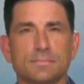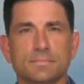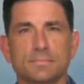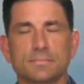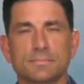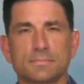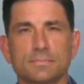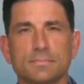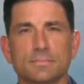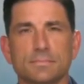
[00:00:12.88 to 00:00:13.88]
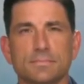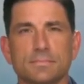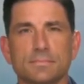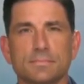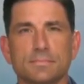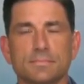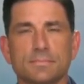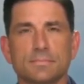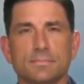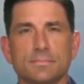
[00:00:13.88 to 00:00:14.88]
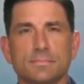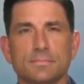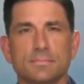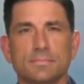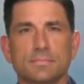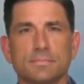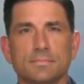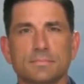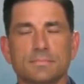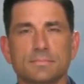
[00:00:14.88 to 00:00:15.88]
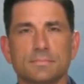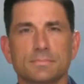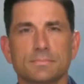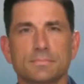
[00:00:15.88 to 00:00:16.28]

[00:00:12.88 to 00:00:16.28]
The person shown says nothing.